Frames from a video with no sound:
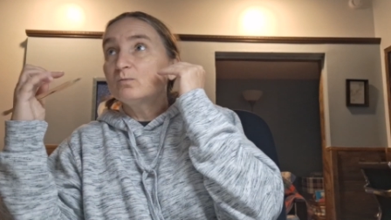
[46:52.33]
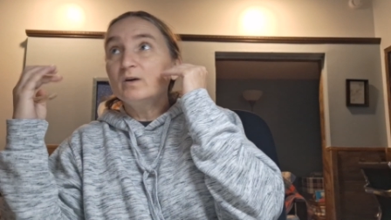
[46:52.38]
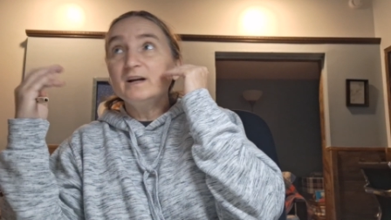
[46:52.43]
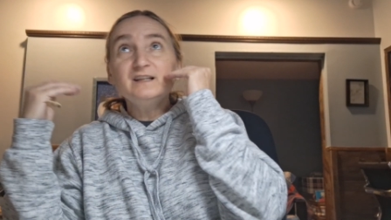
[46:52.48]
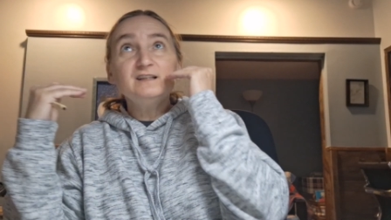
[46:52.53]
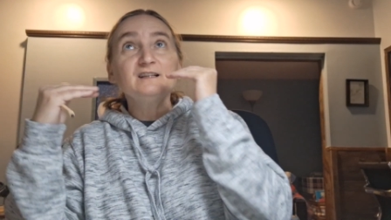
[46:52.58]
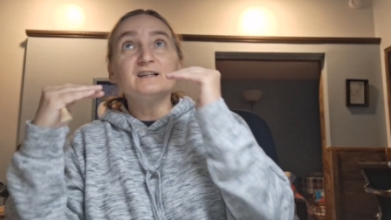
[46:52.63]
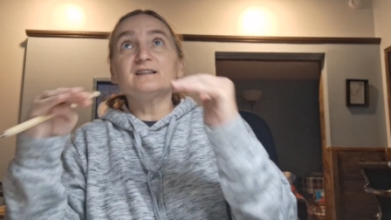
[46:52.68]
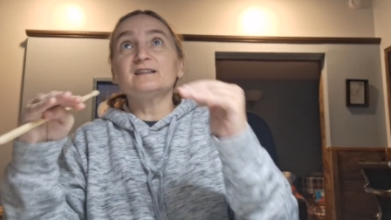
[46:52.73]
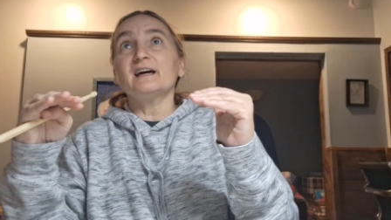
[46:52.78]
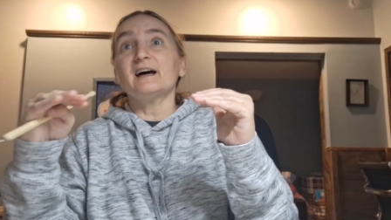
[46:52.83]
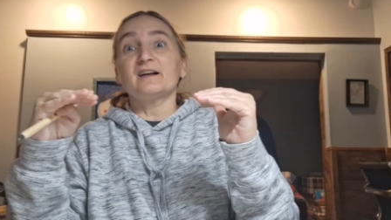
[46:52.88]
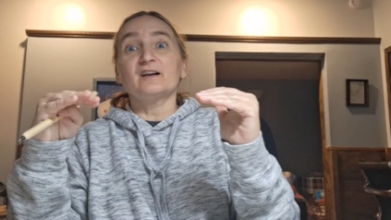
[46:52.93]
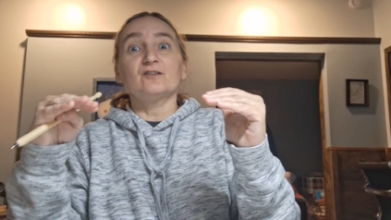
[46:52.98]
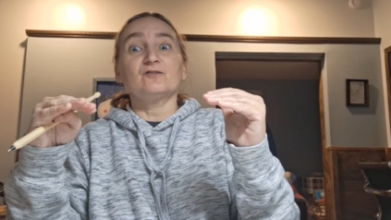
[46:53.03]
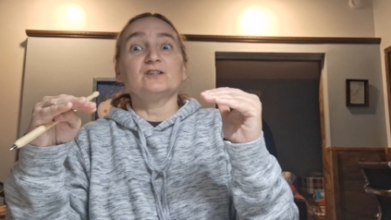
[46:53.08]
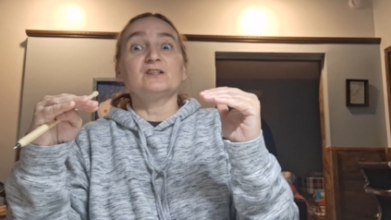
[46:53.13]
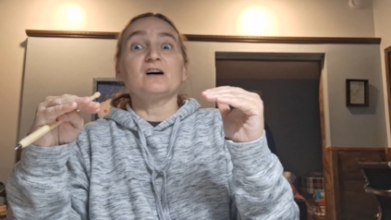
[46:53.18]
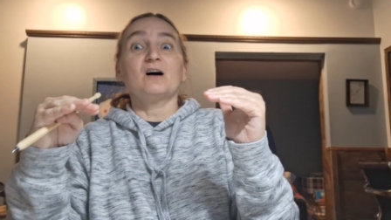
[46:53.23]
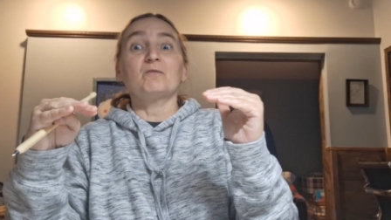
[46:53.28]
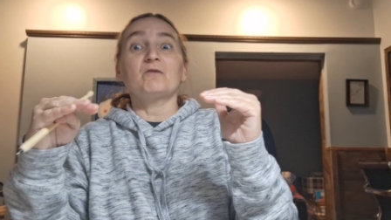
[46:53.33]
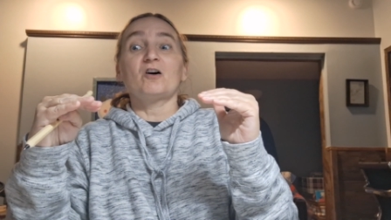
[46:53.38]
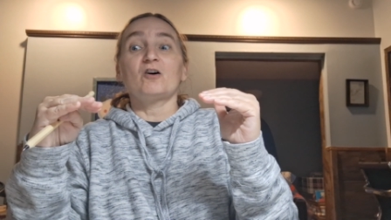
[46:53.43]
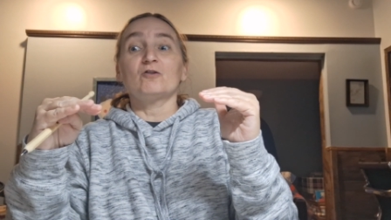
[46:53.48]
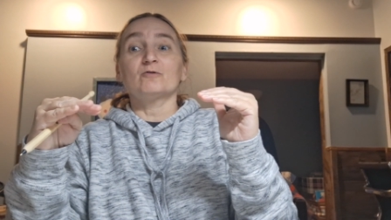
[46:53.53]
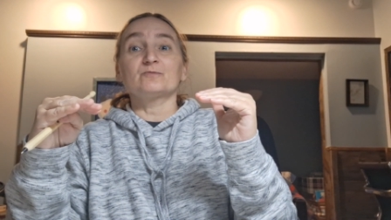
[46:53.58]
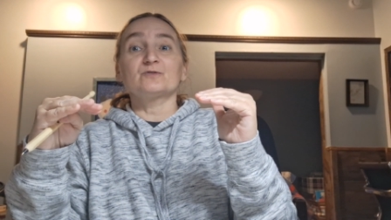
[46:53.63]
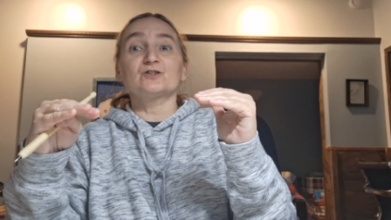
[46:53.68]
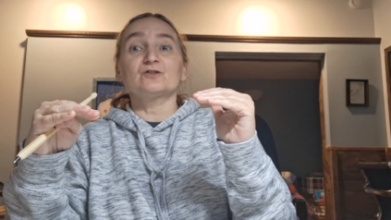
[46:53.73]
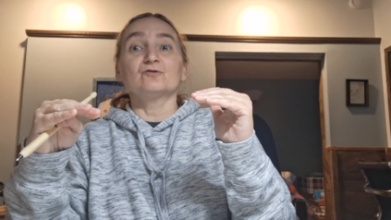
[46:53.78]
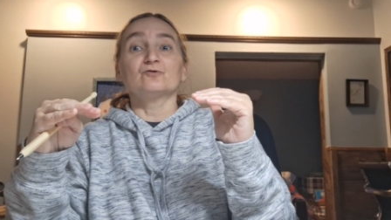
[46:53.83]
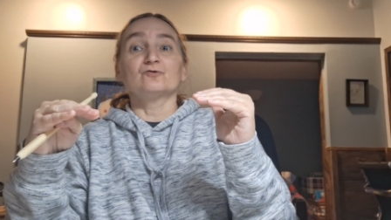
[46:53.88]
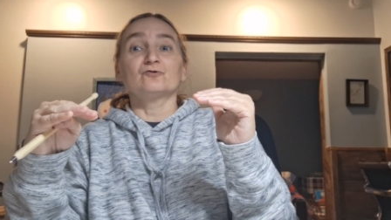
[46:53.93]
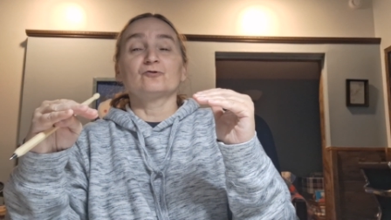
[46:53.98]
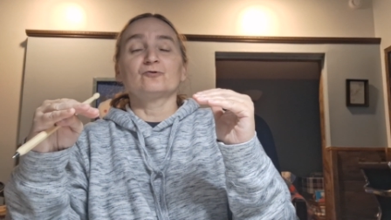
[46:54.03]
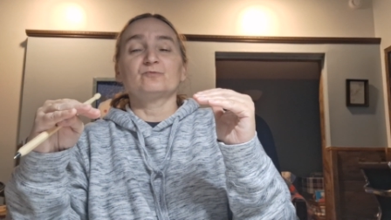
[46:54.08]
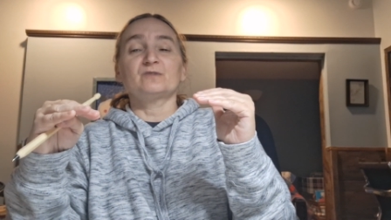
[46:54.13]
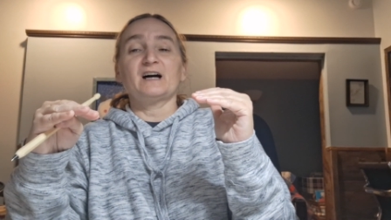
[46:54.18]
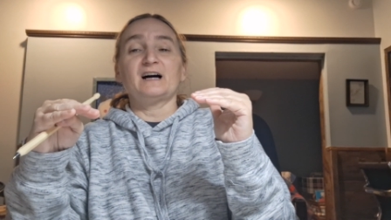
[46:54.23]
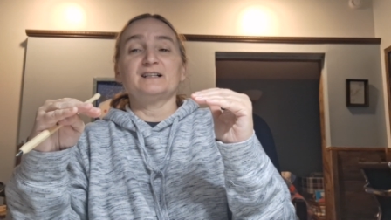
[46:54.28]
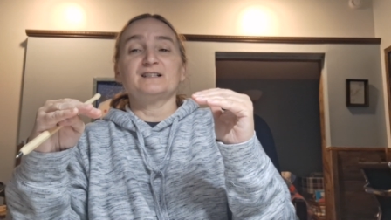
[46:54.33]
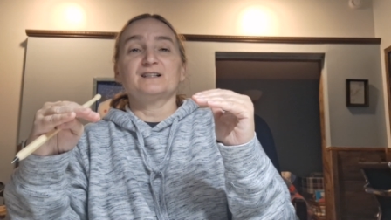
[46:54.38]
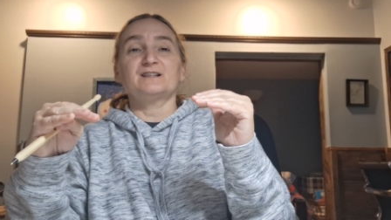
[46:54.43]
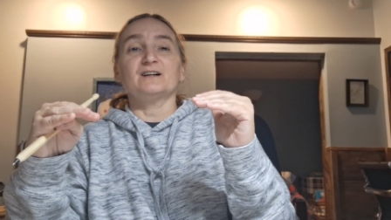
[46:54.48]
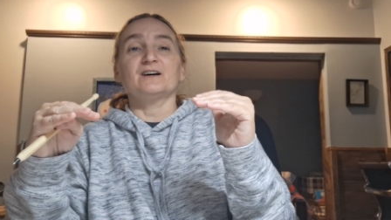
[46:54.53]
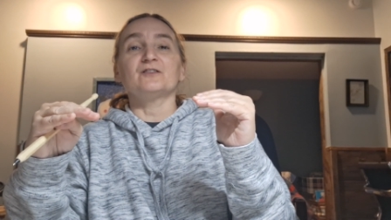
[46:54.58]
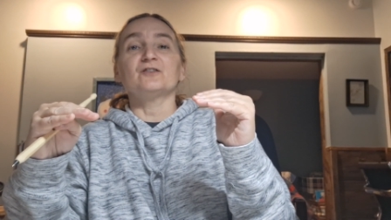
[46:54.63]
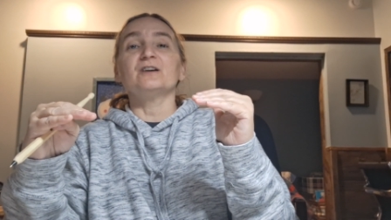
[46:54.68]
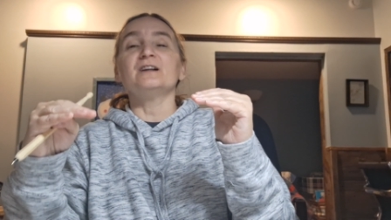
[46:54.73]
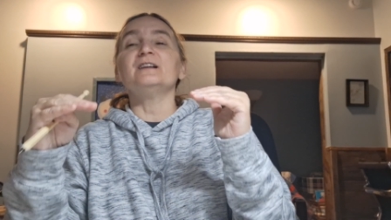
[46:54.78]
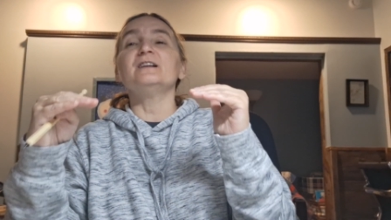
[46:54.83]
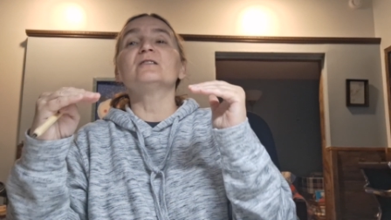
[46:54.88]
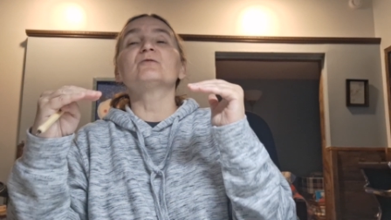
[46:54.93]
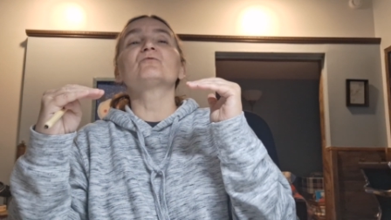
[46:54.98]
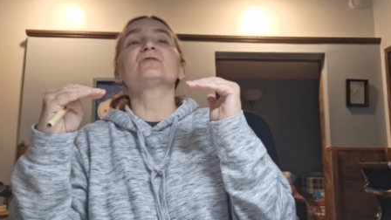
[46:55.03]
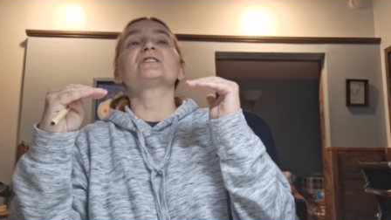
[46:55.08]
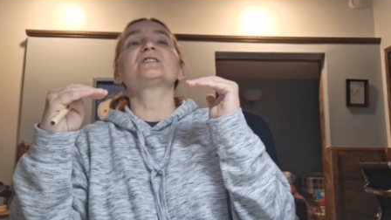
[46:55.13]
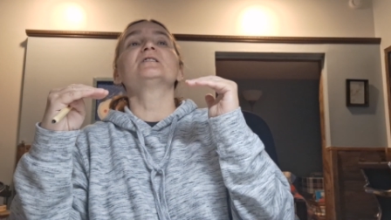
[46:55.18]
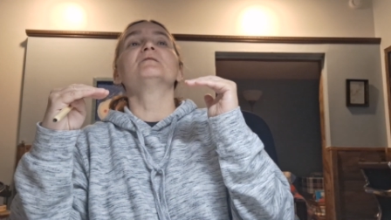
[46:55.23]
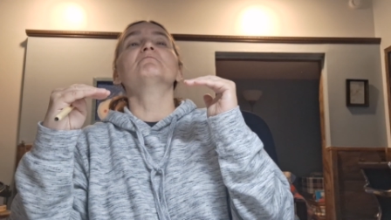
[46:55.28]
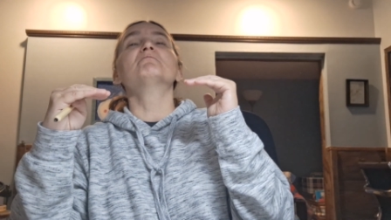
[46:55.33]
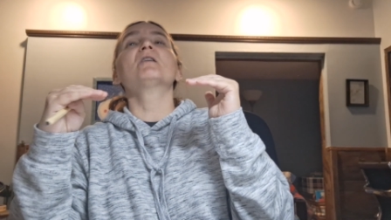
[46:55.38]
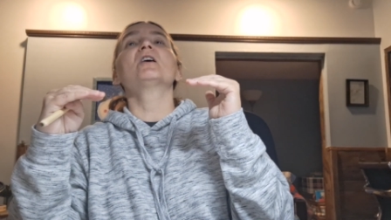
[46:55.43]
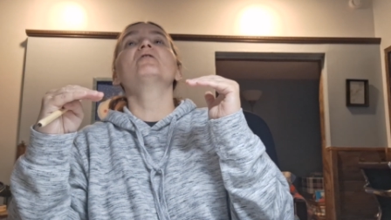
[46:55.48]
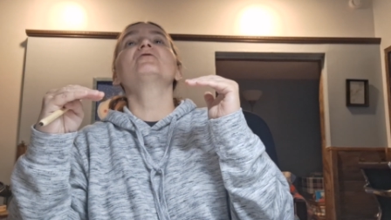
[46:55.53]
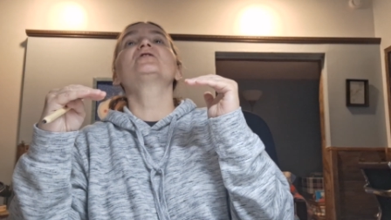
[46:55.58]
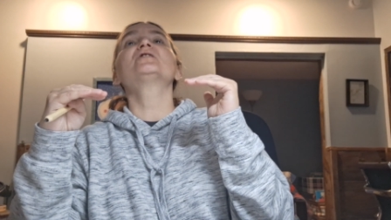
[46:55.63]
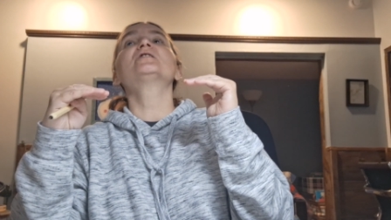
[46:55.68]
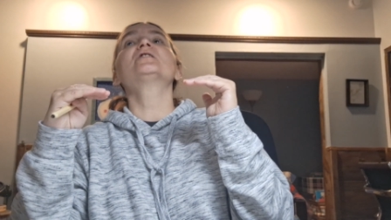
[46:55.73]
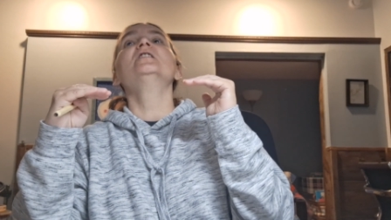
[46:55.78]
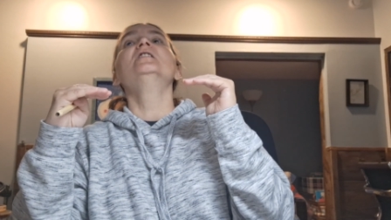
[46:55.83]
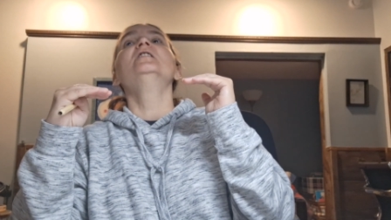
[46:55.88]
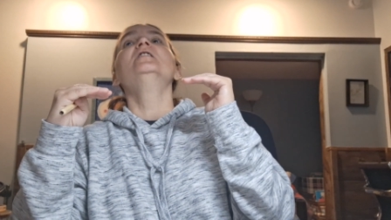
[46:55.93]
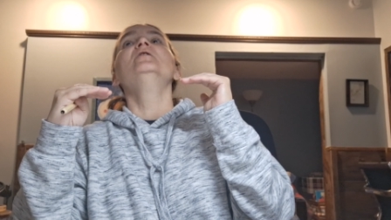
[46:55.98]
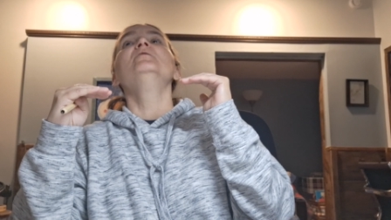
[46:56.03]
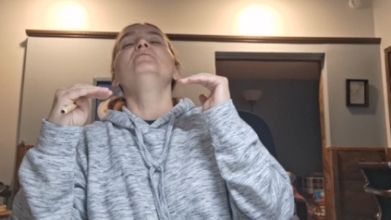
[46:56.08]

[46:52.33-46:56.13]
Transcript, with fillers: We did that every time our homeschool group got together, and it was the most